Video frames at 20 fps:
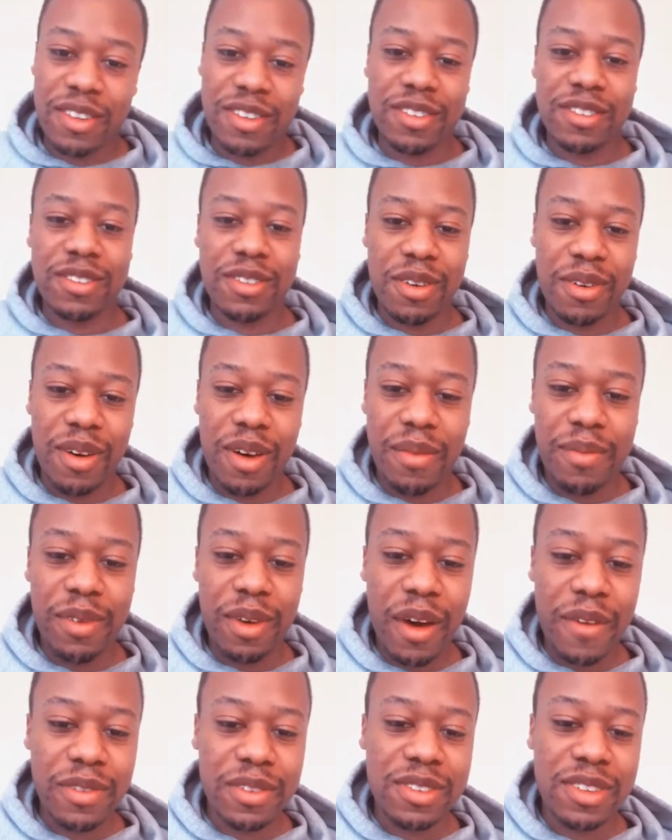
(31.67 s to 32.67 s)
So um, you'll
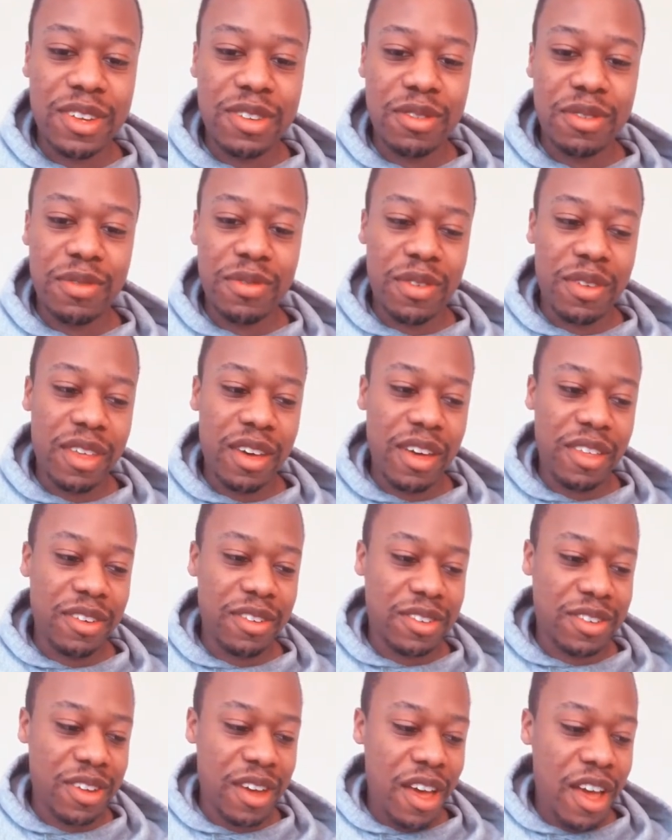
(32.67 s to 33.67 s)
have to stay tuned for the
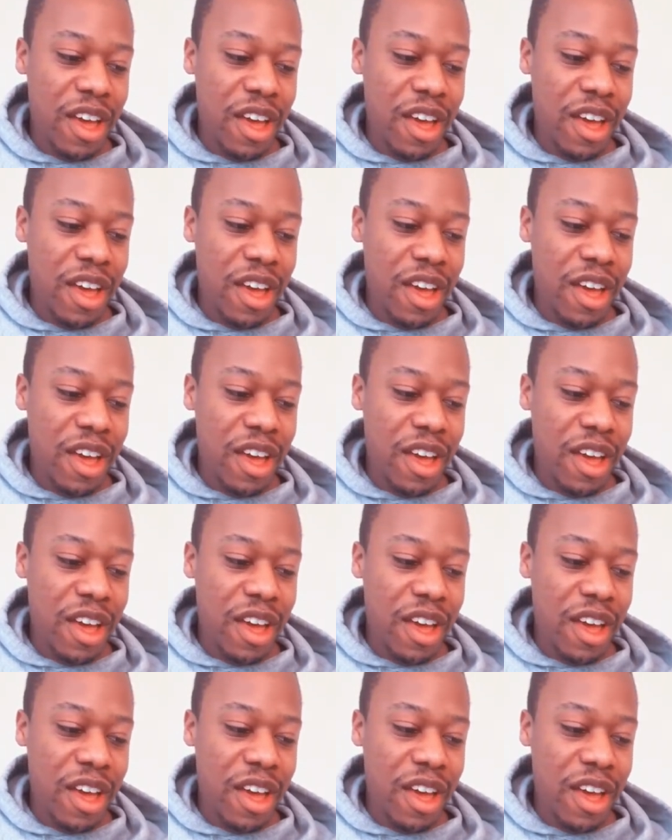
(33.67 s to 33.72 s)
others.